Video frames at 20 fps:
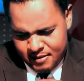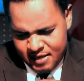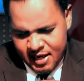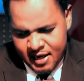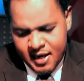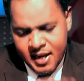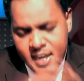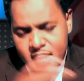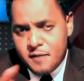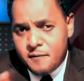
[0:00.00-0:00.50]

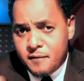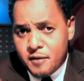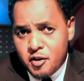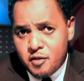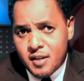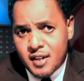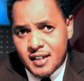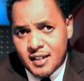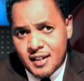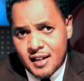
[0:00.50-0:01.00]
manage
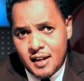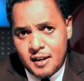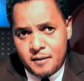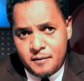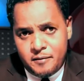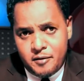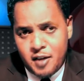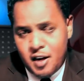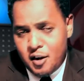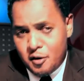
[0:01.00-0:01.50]
for
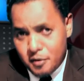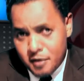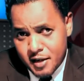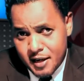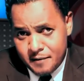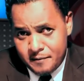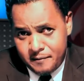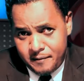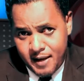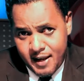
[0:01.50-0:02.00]
yourself your
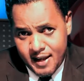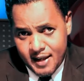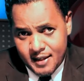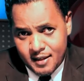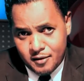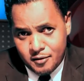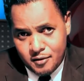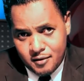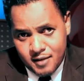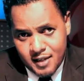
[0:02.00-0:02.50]
own
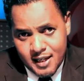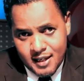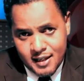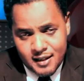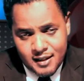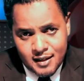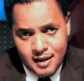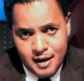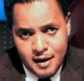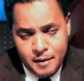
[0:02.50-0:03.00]
affairs so
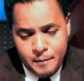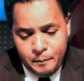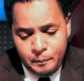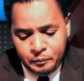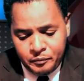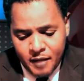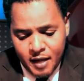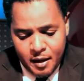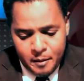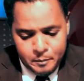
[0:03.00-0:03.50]
that
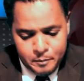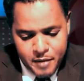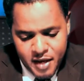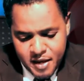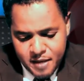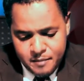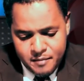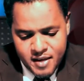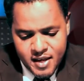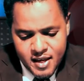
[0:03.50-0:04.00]

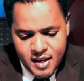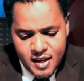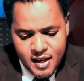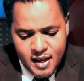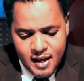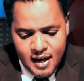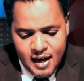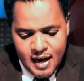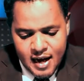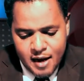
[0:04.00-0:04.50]
maybe
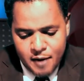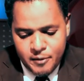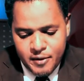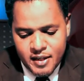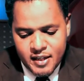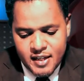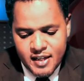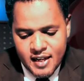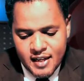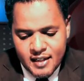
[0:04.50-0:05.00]
I
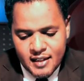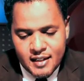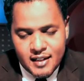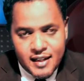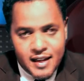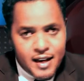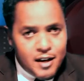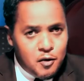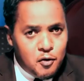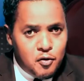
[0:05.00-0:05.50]
will
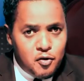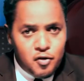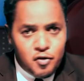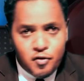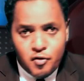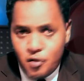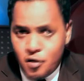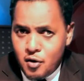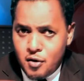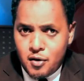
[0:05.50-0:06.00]
just take
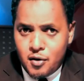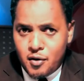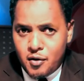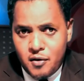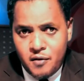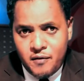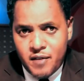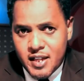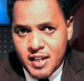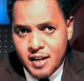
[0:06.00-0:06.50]
control
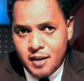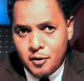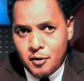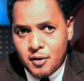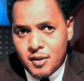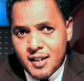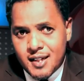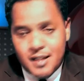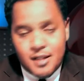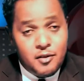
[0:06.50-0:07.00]
over the
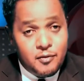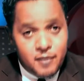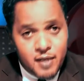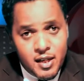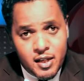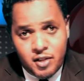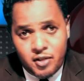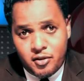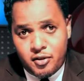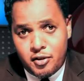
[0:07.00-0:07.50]
whole
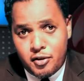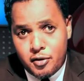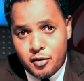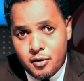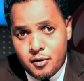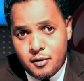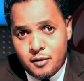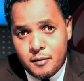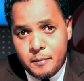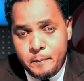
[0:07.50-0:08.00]
situation.
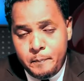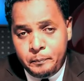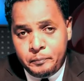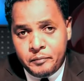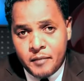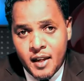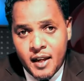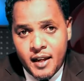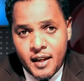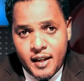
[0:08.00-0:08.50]
No,
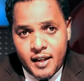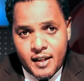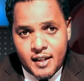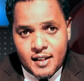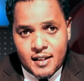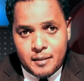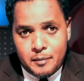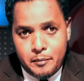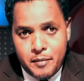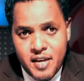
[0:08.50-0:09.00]

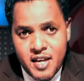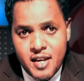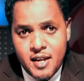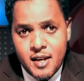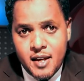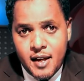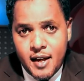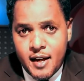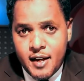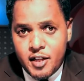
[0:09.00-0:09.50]
it's
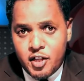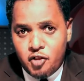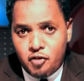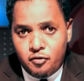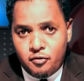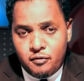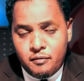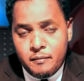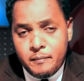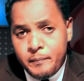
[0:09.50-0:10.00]
me and
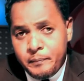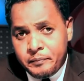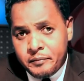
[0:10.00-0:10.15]
you.